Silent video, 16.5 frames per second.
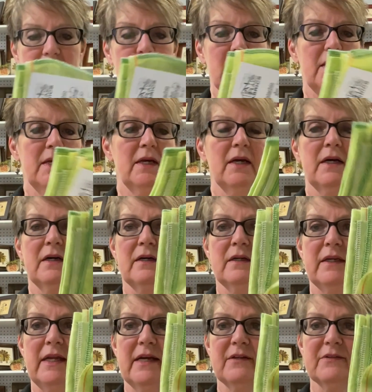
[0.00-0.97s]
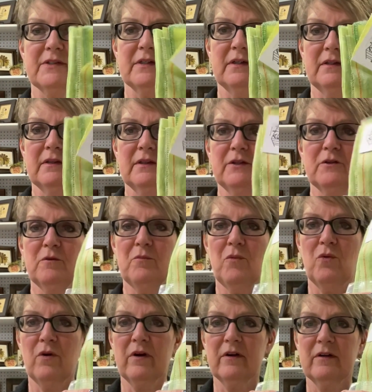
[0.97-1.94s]
and it has a little
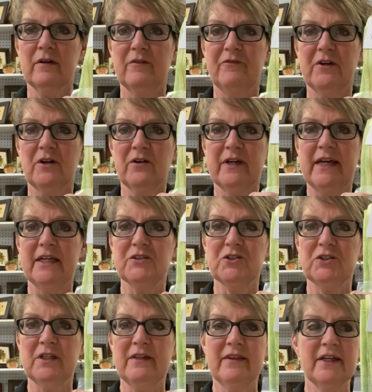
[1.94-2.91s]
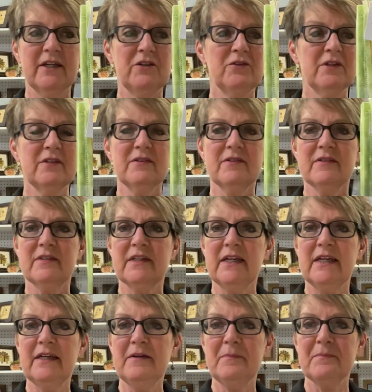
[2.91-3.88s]
more variation that you can
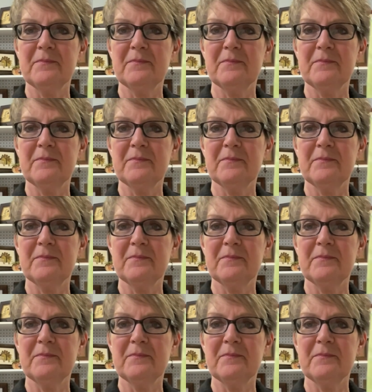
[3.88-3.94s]
see